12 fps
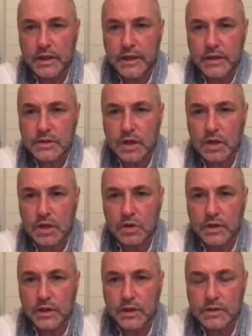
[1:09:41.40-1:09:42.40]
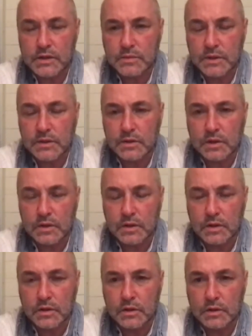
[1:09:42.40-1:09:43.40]
start looking at some of
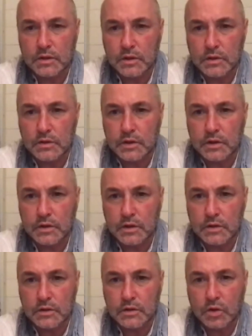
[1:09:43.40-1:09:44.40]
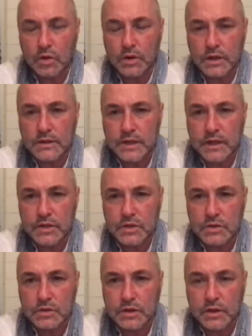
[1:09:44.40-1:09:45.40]
the
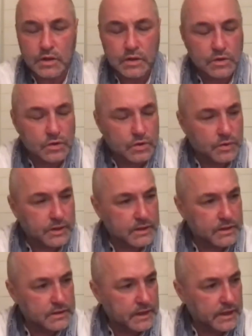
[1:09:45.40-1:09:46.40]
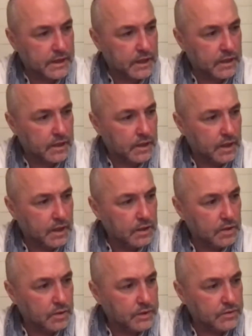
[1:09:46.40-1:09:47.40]
organizations that are doing and saying,
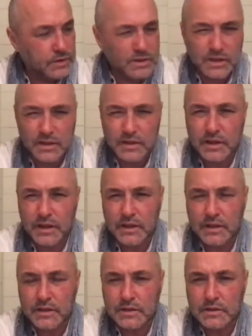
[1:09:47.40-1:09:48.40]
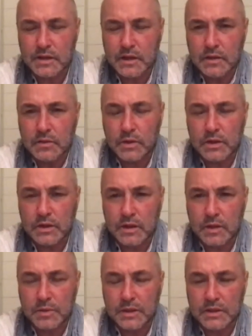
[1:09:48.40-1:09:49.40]
interesting things, whether
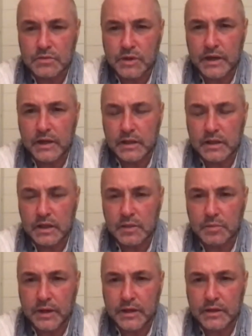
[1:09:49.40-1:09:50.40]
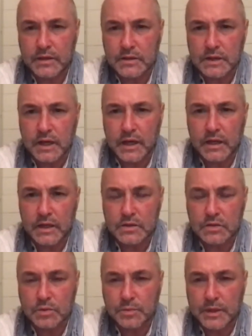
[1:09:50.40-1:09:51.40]
they be Israeli, like Breaking the
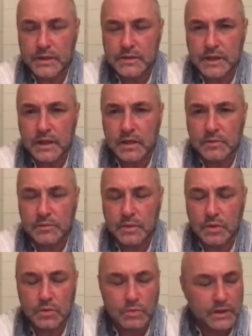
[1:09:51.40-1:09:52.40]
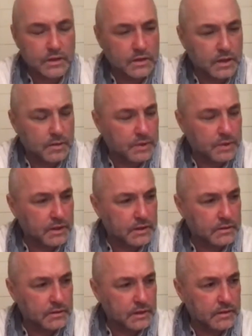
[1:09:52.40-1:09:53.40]
Silence or bestselling, or whether they be
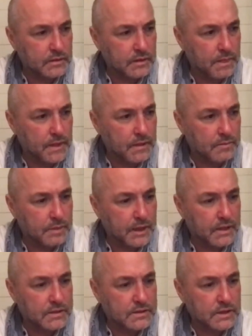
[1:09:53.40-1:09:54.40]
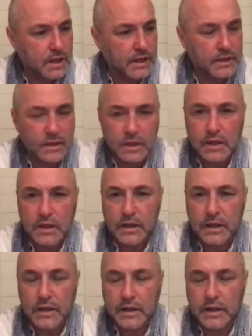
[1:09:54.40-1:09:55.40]
in Palestine,
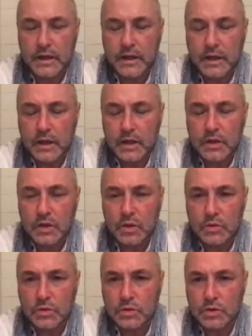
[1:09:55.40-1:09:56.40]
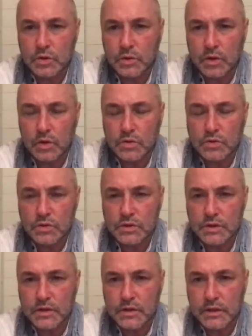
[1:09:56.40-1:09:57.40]
doing all sorts
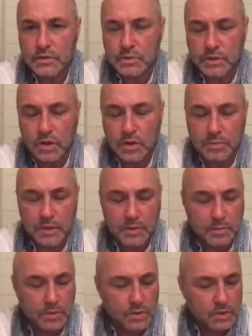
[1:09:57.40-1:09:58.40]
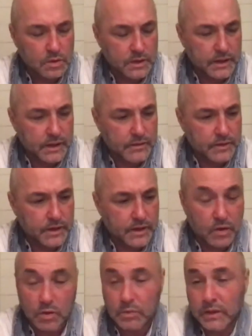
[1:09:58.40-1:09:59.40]
of things with young people there,
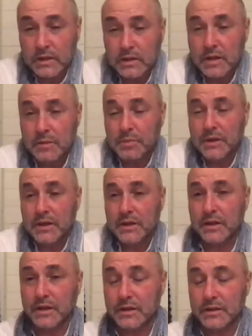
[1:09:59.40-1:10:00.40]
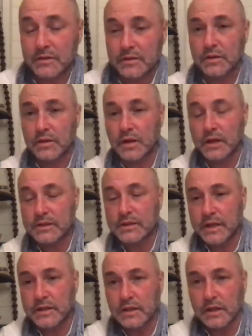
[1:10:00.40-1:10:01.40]
or whether they be in the United
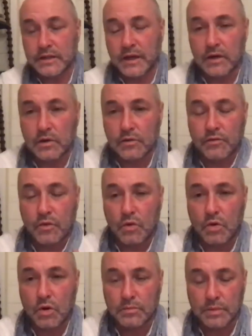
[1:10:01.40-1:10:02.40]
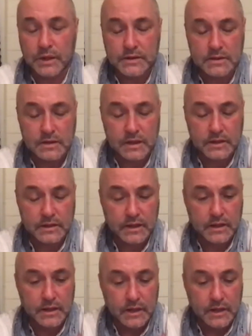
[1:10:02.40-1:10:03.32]
States, like Narrator and places like that.